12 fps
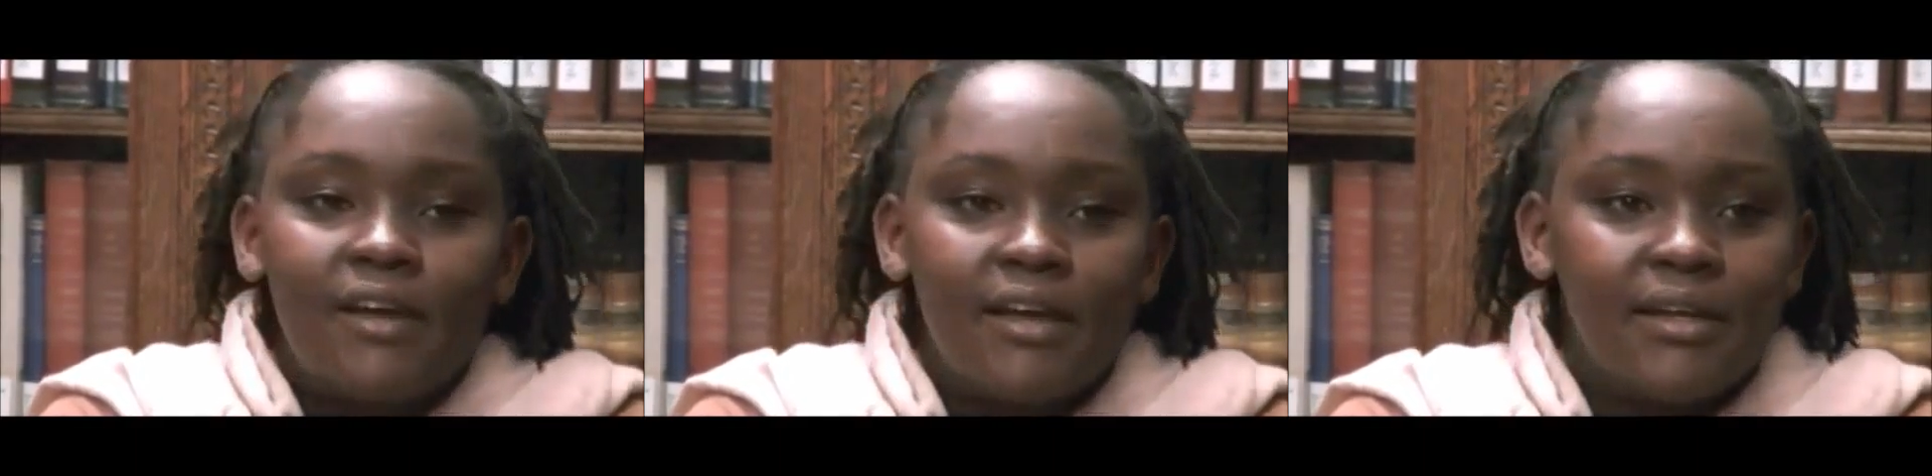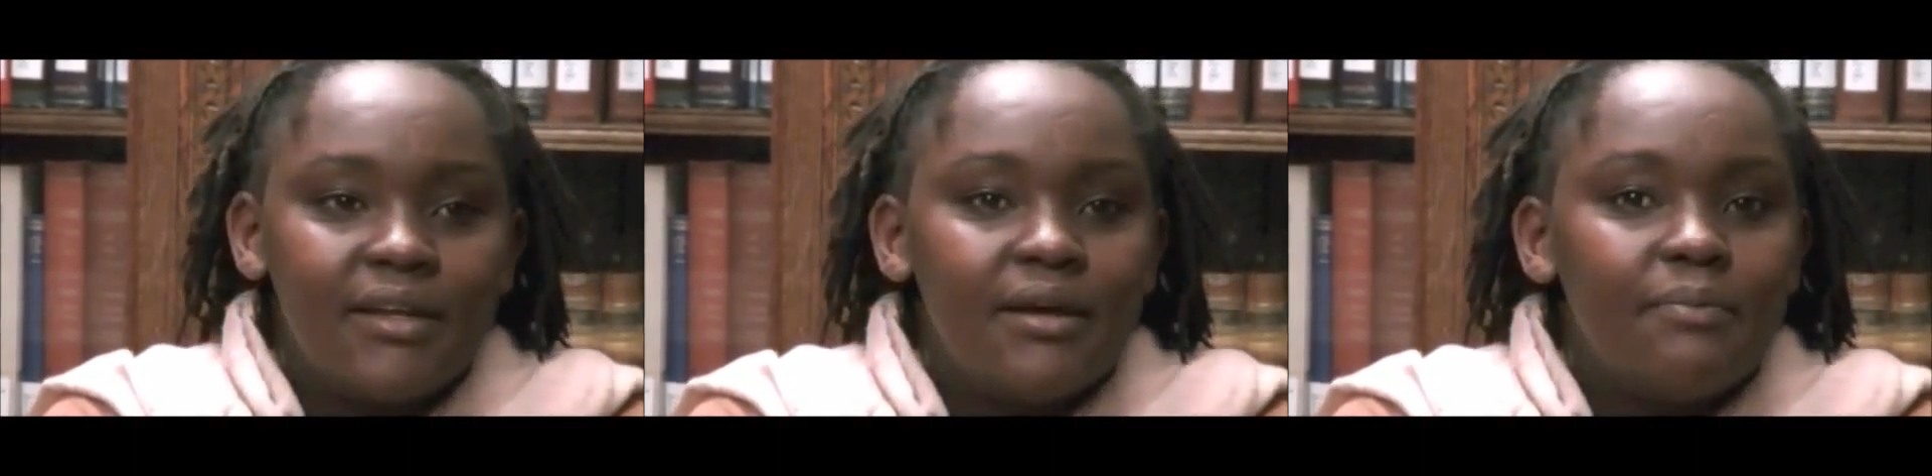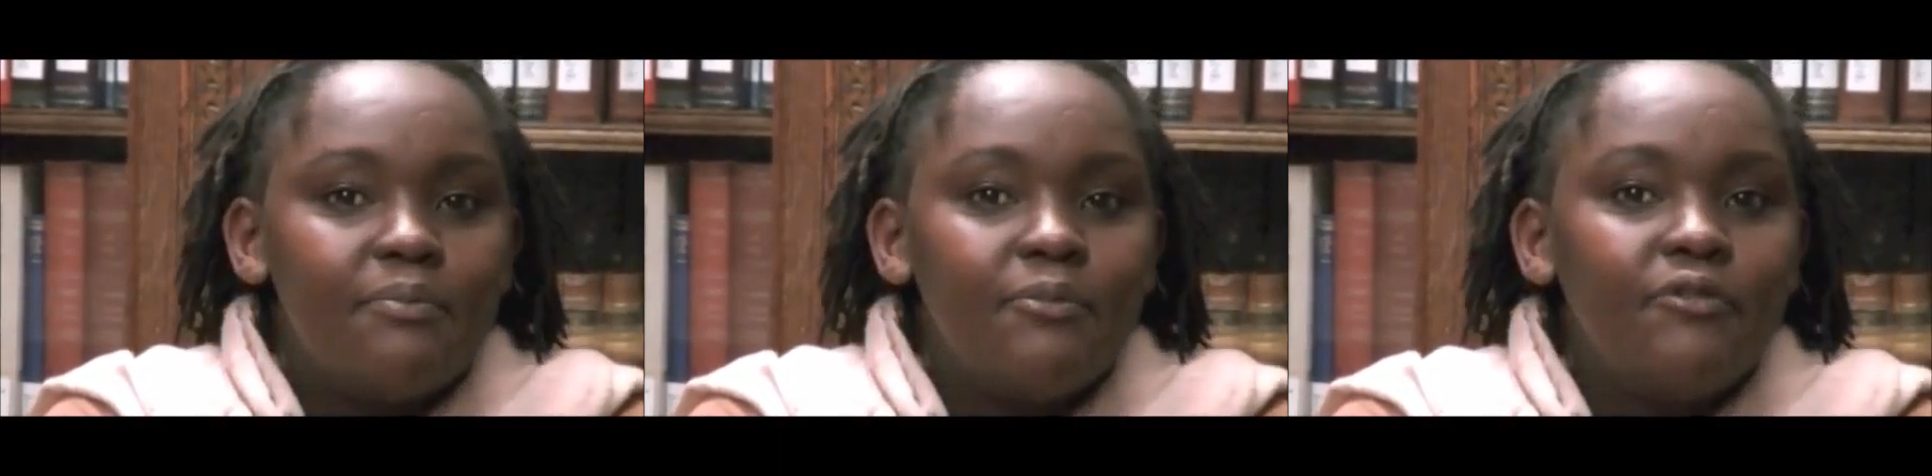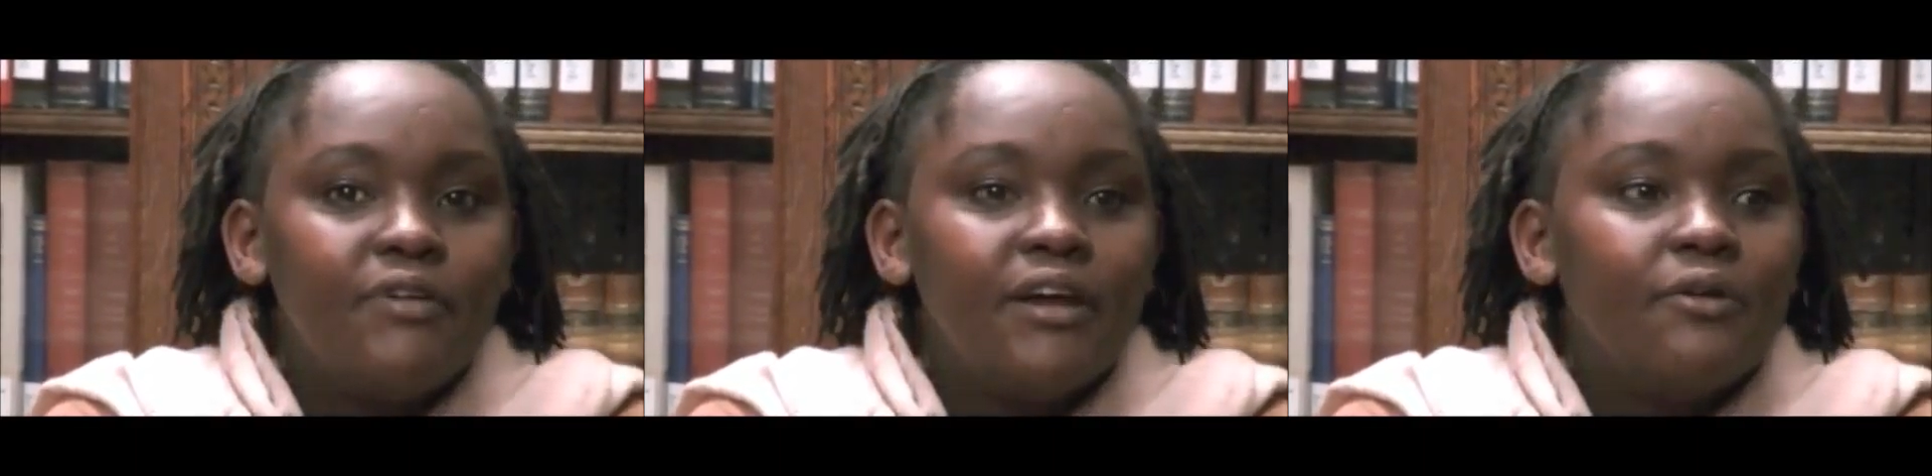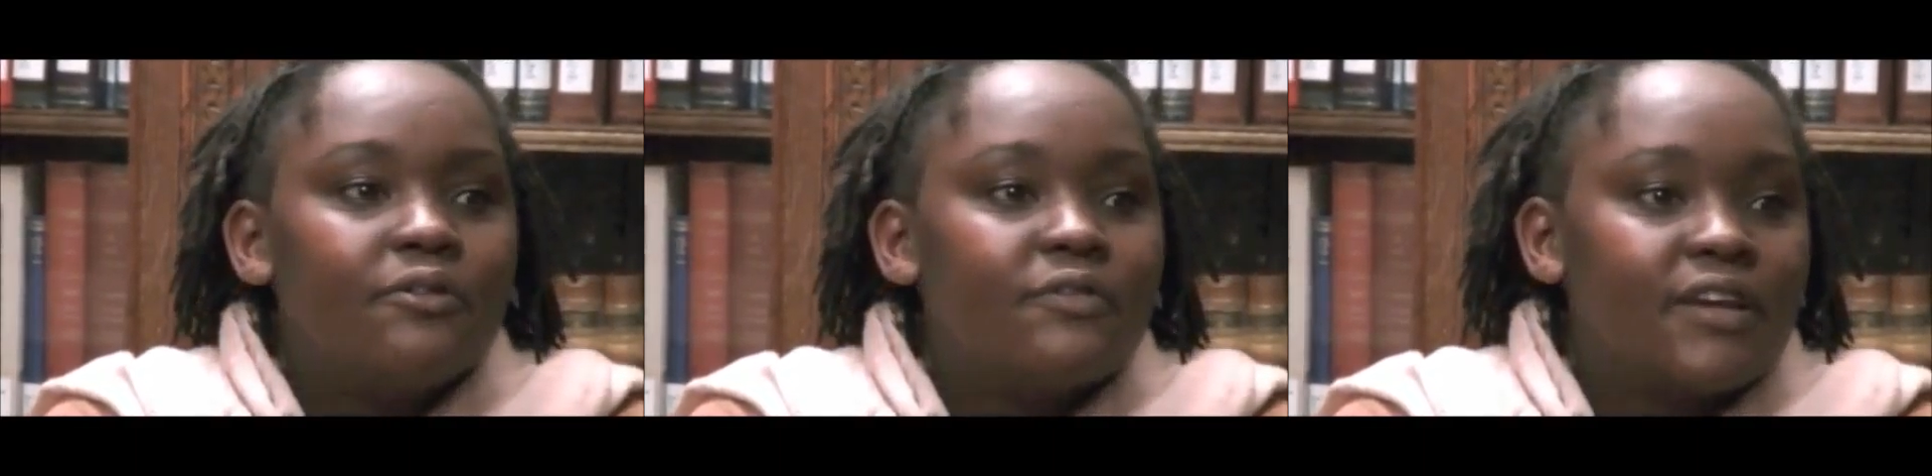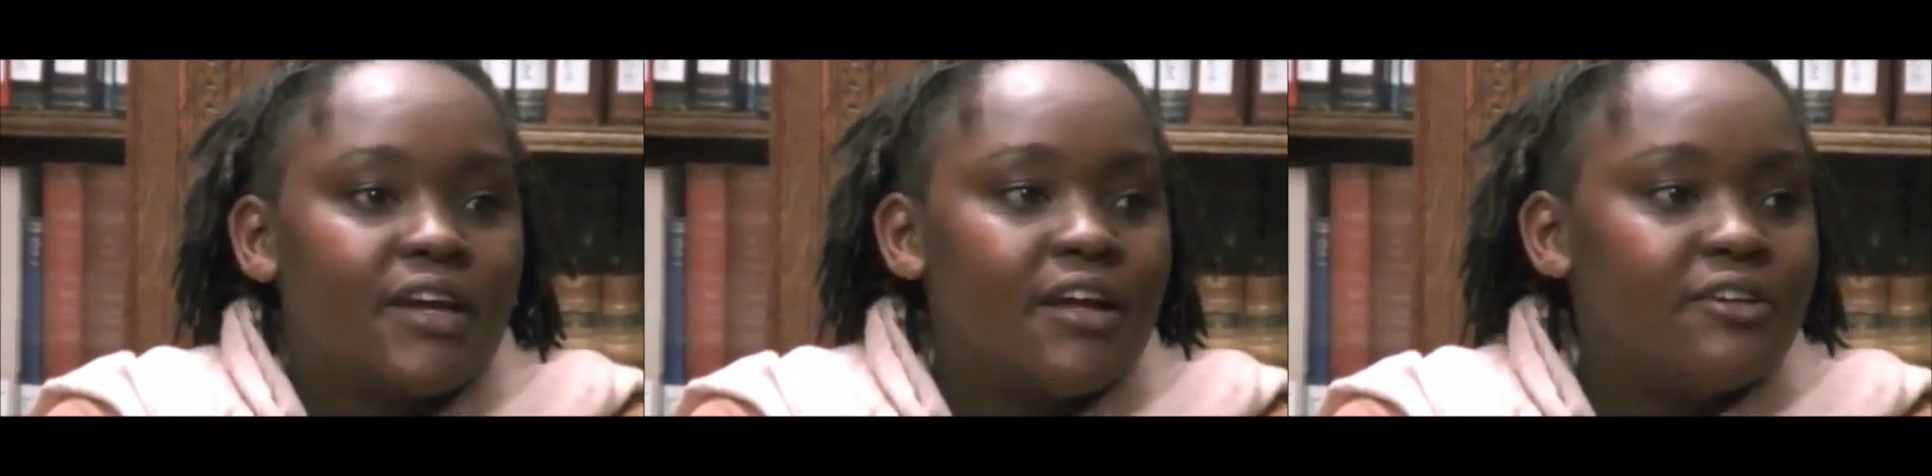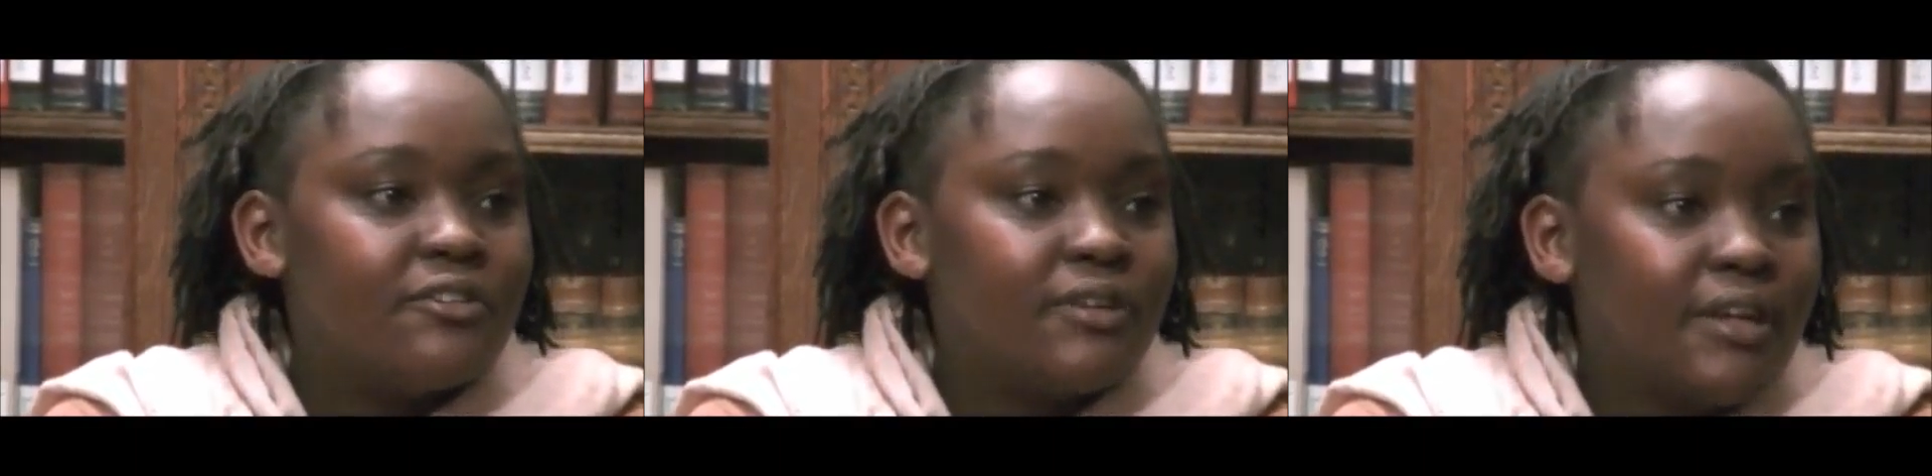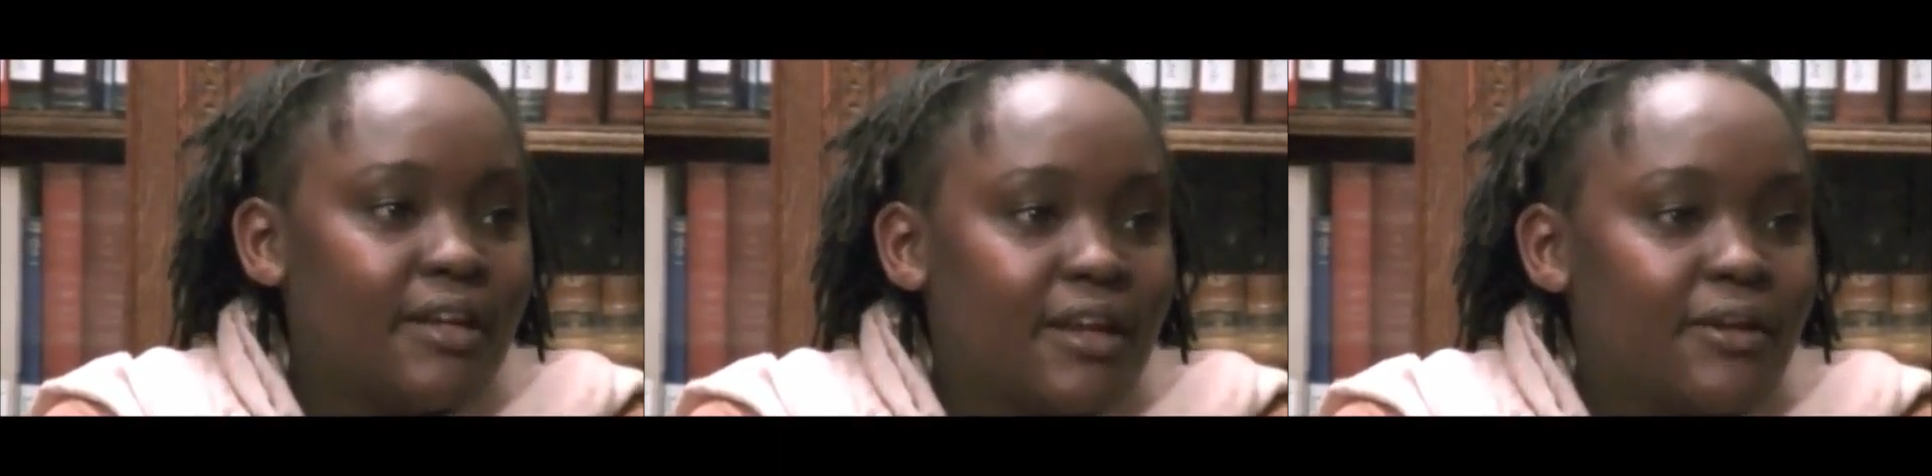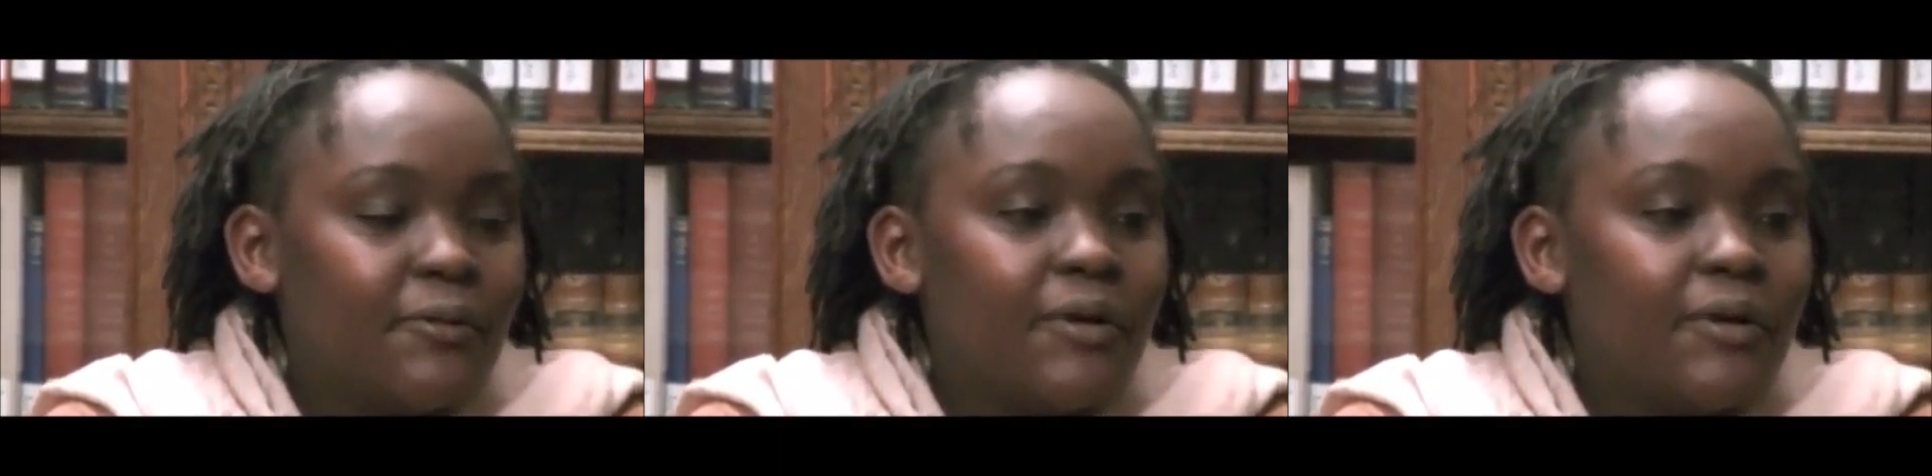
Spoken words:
I ended up moving out of the country and